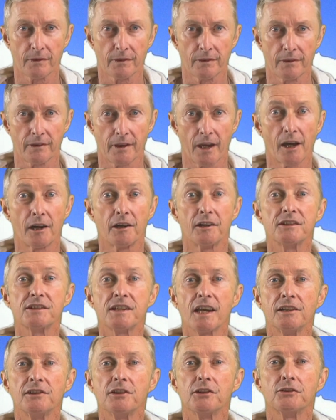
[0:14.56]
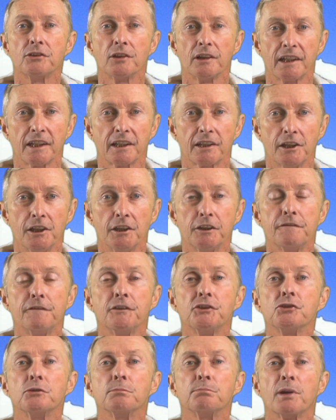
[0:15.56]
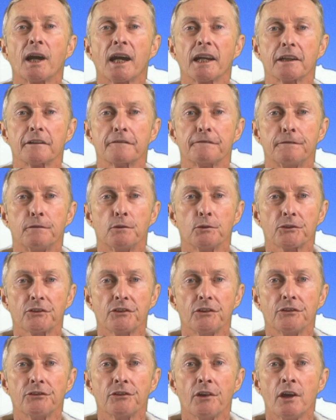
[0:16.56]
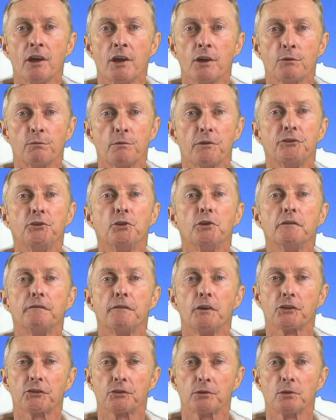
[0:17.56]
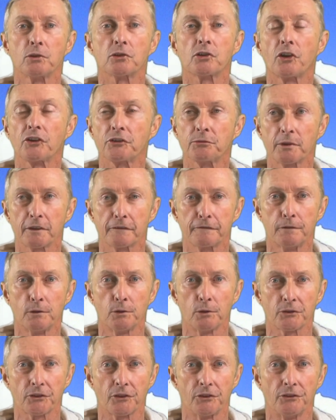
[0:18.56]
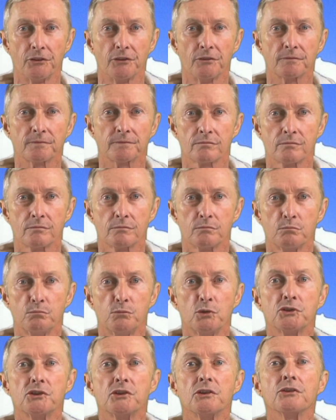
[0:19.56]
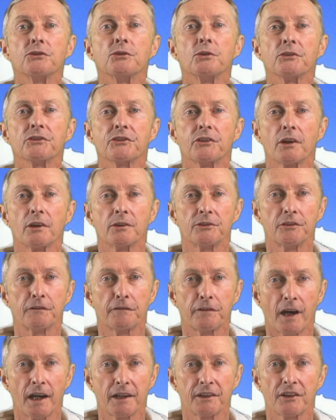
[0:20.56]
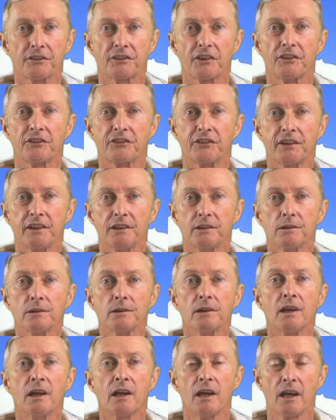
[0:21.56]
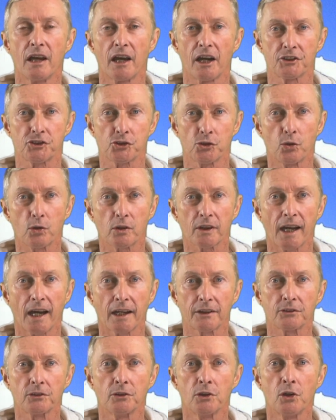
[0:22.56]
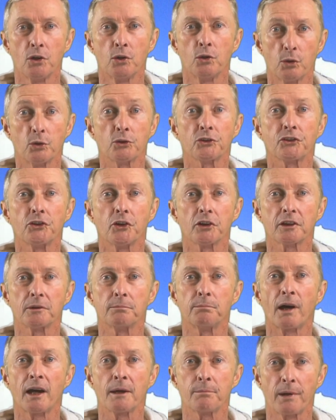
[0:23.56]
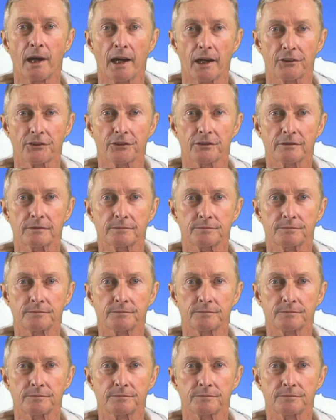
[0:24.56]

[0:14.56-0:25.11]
They are intended to link individual pranic forces with universal or cosmic forces. Mudra is also defined as a seal, a shortcut, or circuit bypass.